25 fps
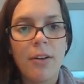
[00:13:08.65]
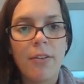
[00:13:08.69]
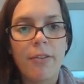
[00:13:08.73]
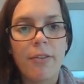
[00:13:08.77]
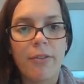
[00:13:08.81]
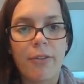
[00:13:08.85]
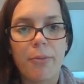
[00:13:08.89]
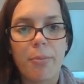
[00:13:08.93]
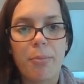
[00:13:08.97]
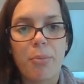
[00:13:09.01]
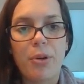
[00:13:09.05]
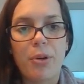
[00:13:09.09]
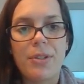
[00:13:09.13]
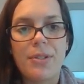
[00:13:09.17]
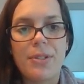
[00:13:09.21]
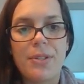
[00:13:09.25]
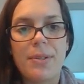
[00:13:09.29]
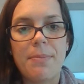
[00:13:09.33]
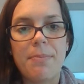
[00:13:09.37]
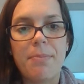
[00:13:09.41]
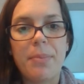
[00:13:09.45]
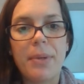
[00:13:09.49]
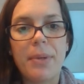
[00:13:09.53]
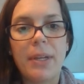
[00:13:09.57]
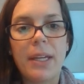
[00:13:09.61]
For
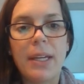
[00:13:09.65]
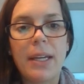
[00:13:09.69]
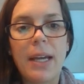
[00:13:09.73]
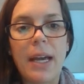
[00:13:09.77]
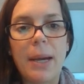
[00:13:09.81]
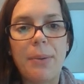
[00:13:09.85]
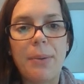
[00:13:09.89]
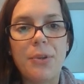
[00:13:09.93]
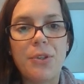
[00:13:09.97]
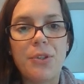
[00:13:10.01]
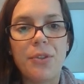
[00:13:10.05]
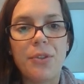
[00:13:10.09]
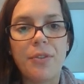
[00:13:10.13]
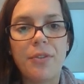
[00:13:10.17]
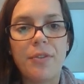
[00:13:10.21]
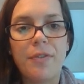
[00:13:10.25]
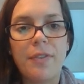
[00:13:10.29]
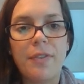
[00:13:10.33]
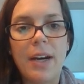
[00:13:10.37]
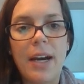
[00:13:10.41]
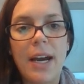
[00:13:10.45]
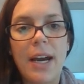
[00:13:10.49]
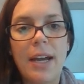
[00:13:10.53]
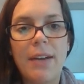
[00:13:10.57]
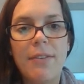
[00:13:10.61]
prism B, I would do
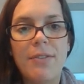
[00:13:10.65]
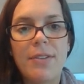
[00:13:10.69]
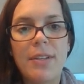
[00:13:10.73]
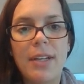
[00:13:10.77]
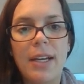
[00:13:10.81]
5